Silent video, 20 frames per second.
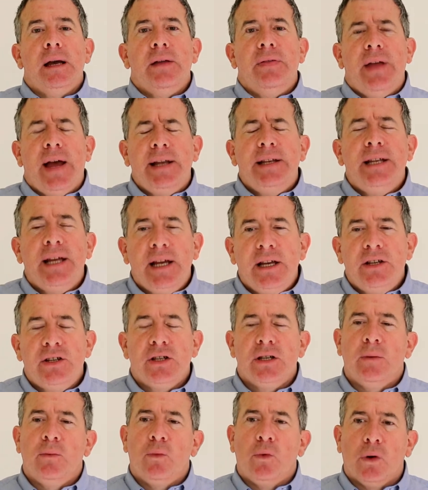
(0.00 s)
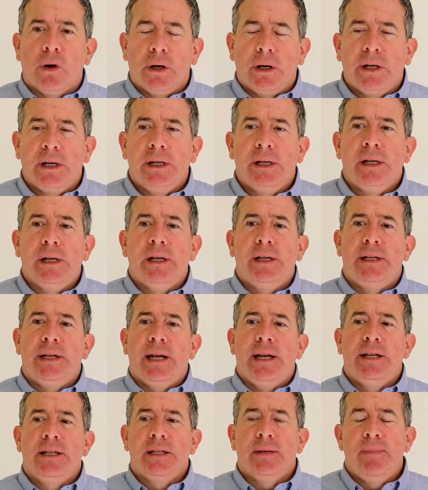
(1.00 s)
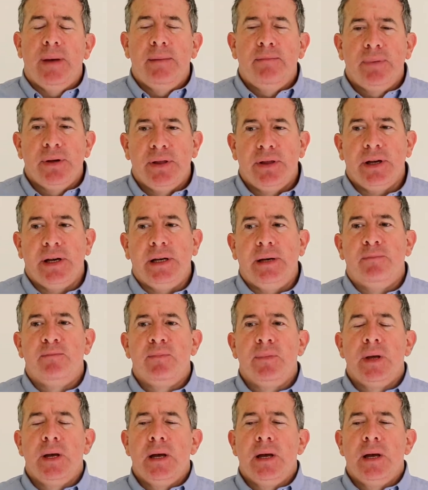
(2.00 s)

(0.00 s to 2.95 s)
And that takes some work, it takes some empathy.